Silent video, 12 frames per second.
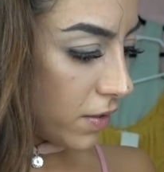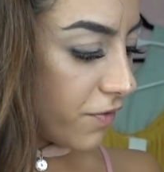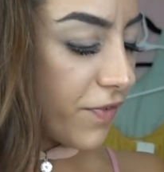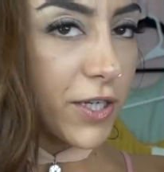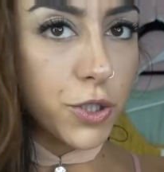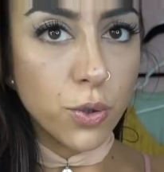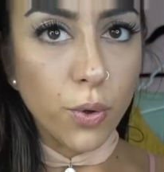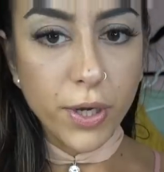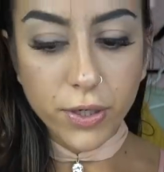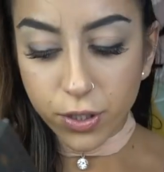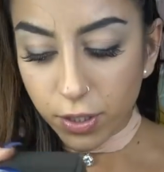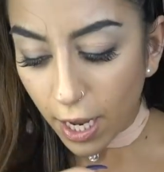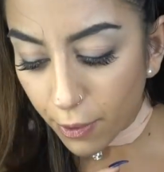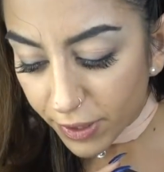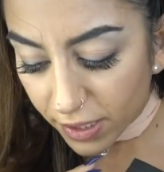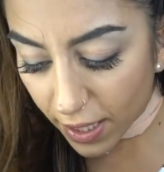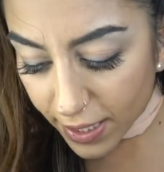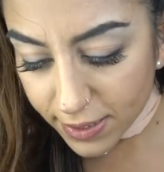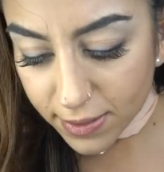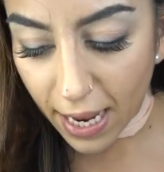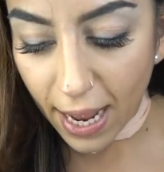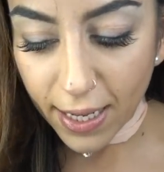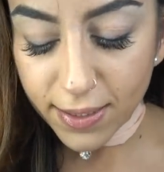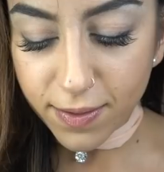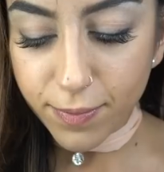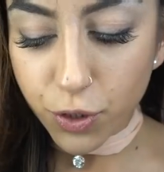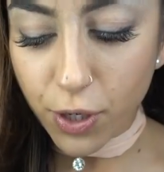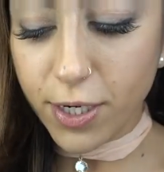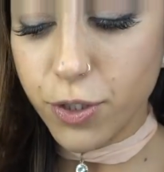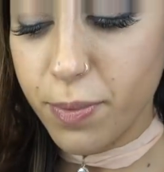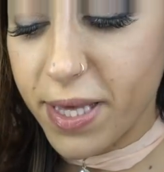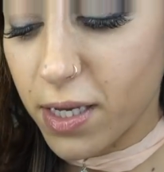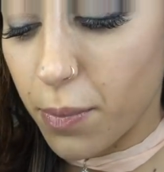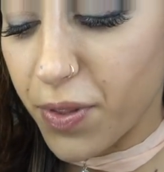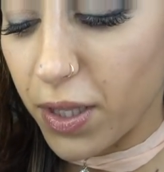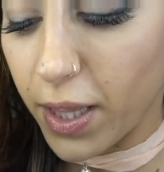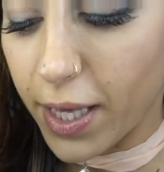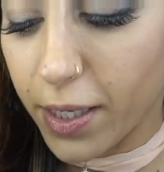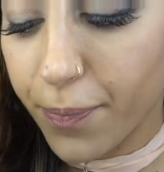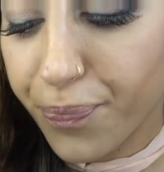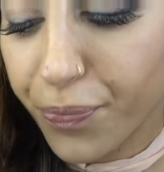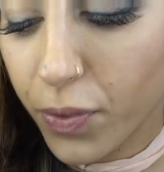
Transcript: Facial oil. I realized as I've been trying to do makeup that, like,